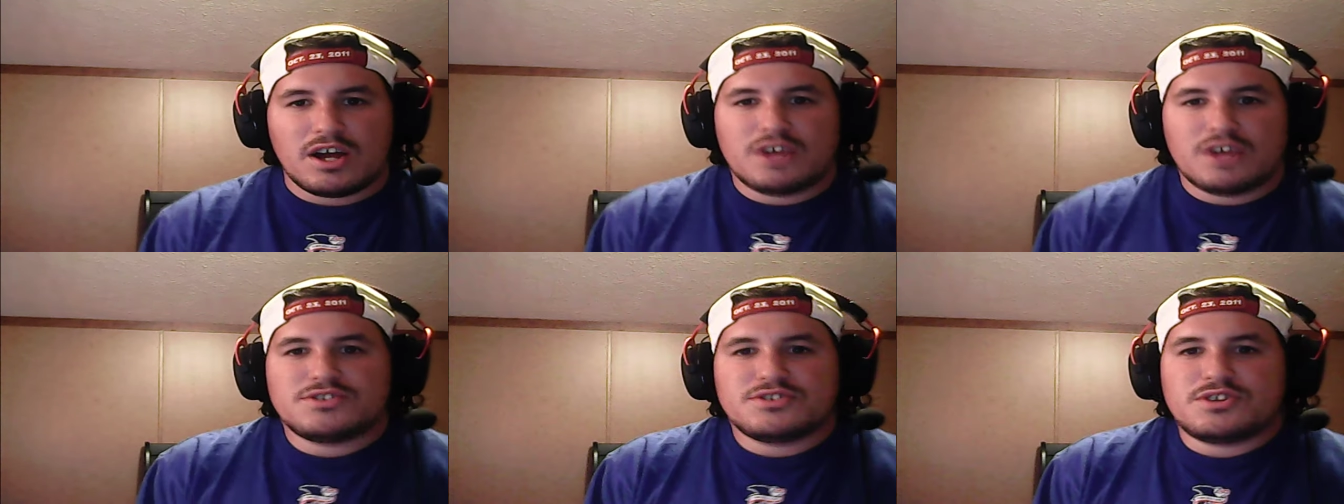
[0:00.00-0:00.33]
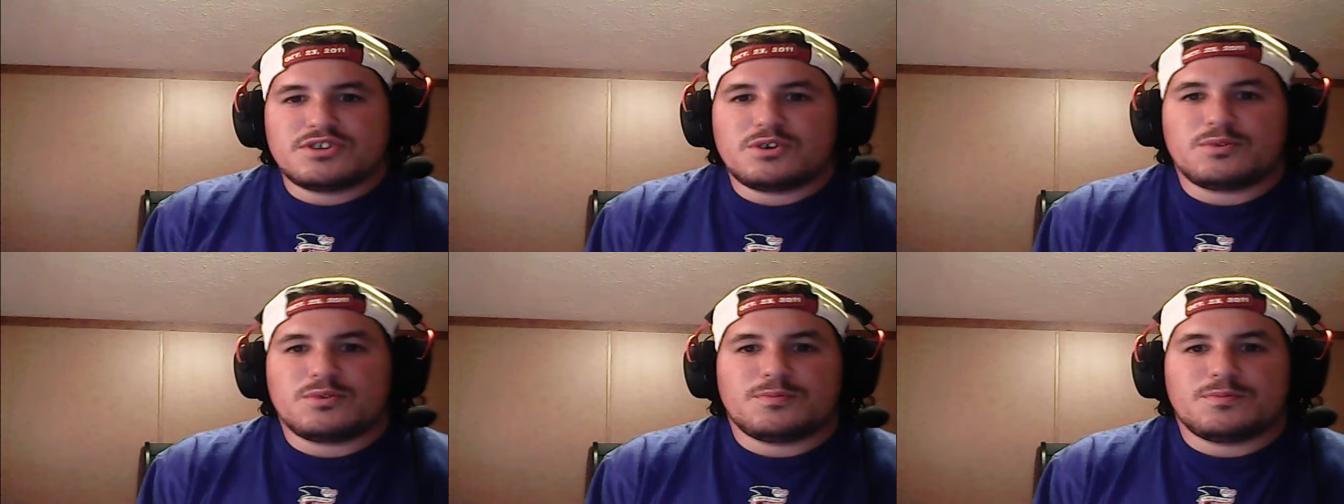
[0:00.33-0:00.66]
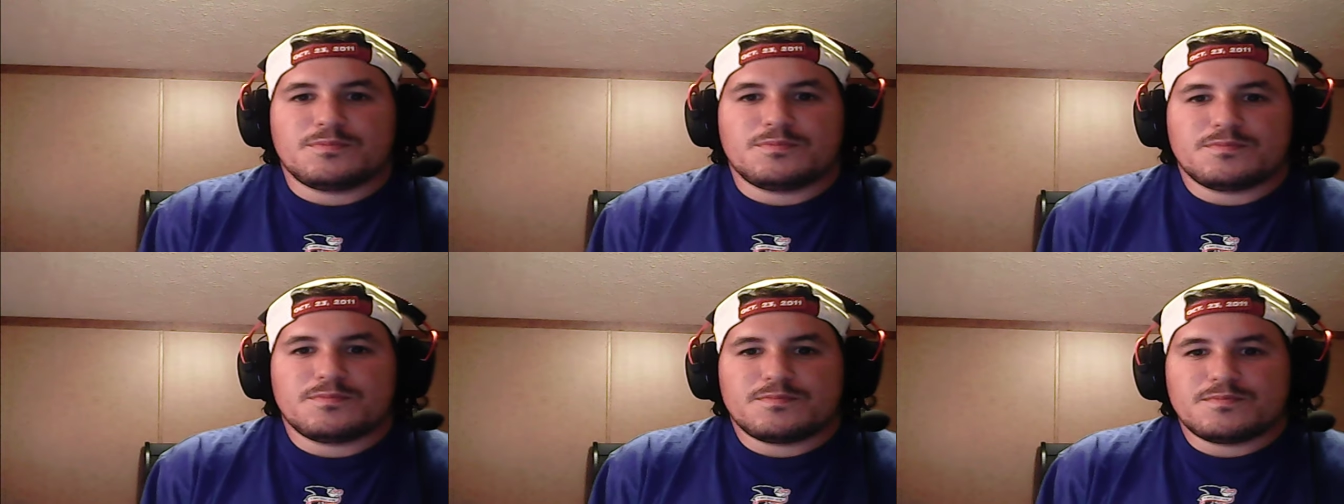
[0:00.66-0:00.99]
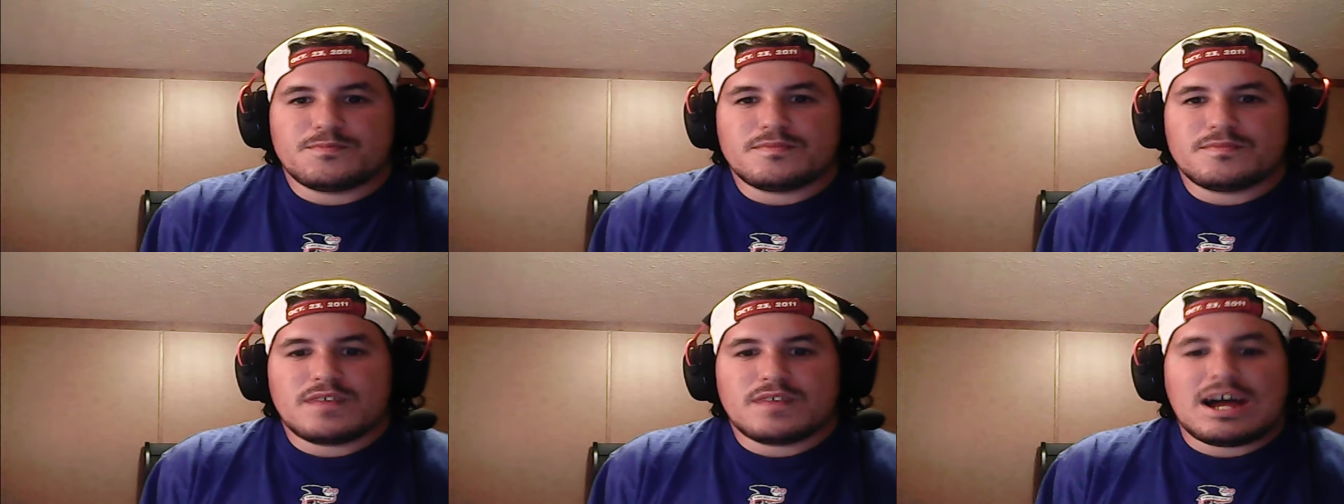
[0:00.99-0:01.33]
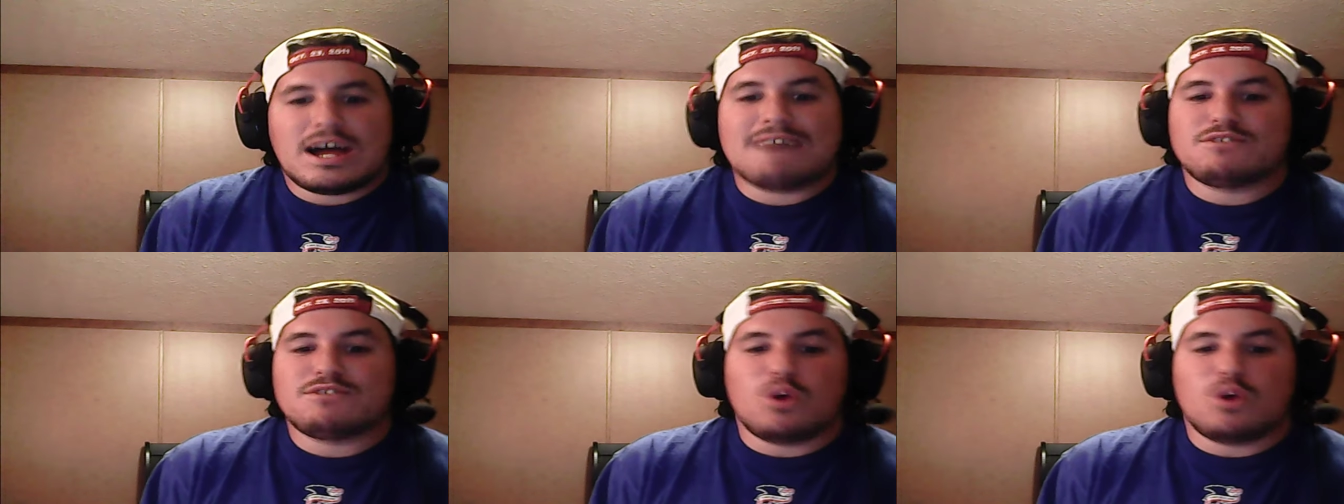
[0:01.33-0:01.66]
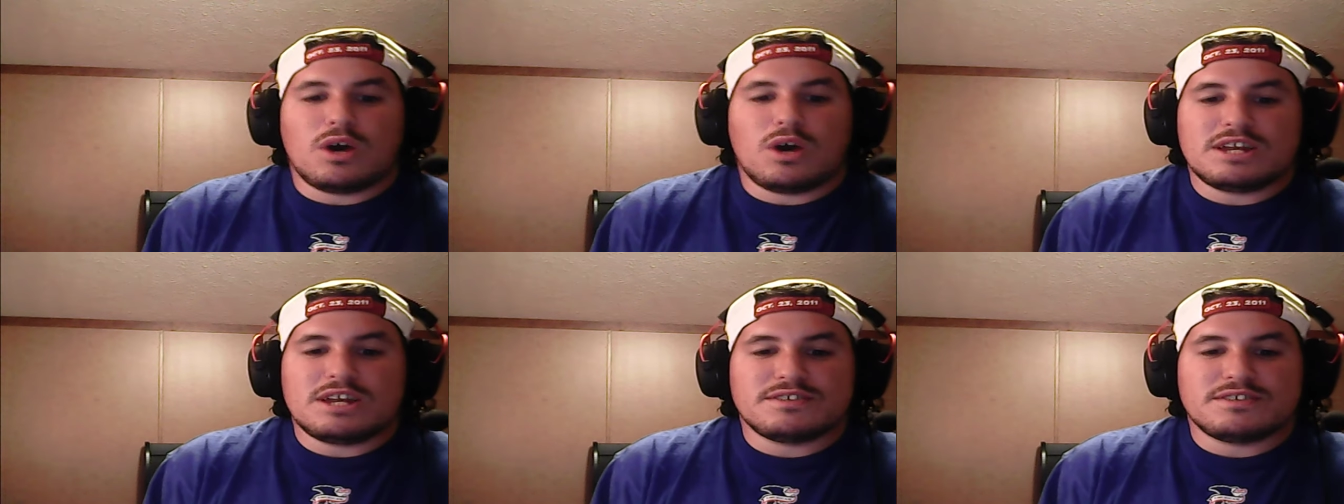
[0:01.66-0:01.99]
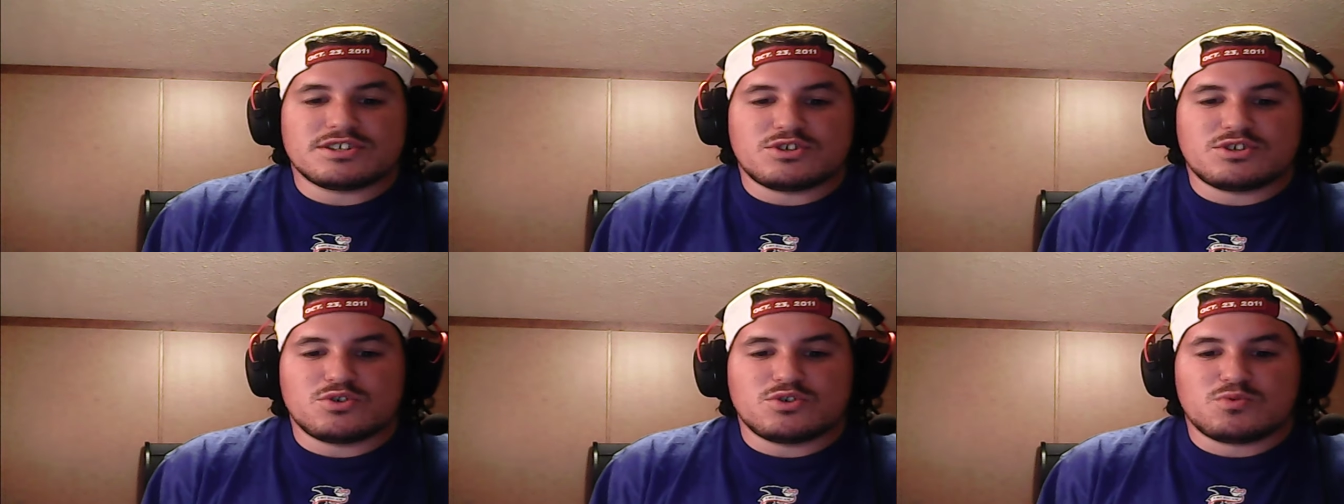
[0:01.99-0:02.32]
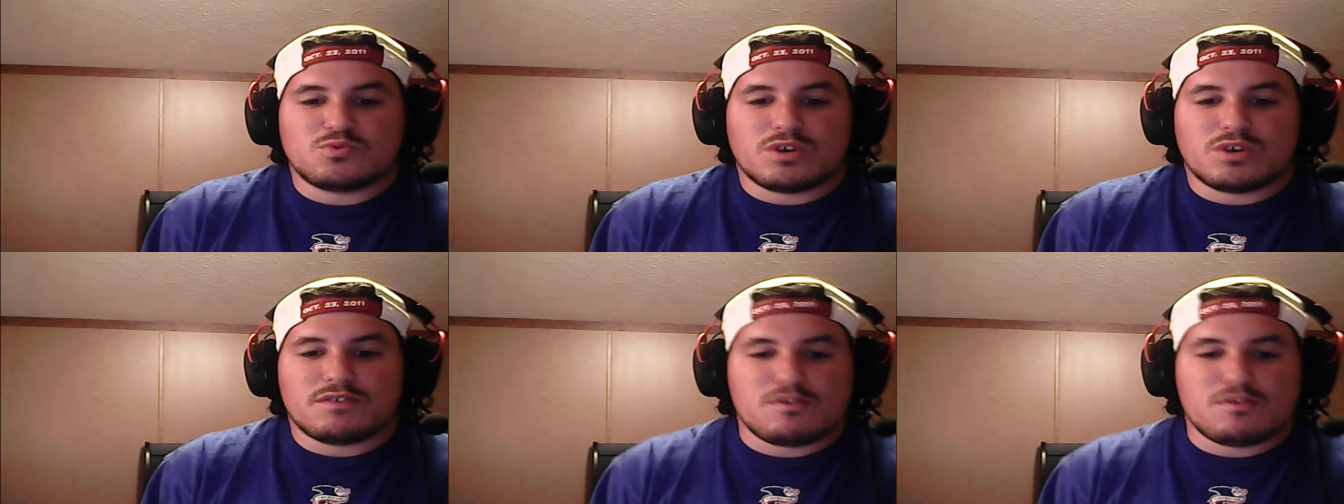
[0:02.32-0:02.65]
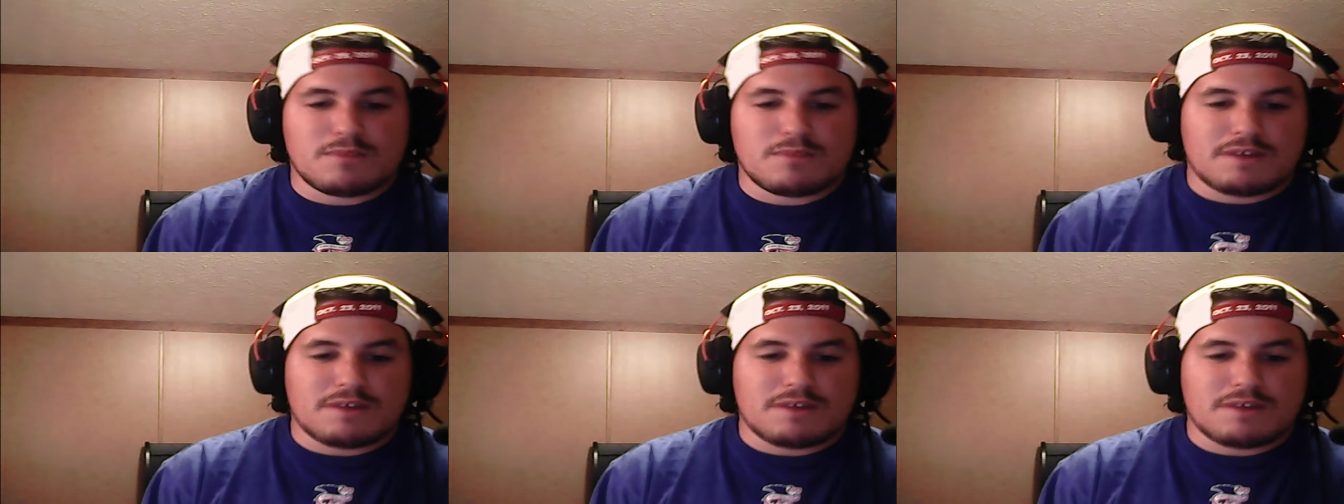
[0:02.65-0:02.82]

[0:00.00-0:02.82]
So I have no idea if this dude's one of them.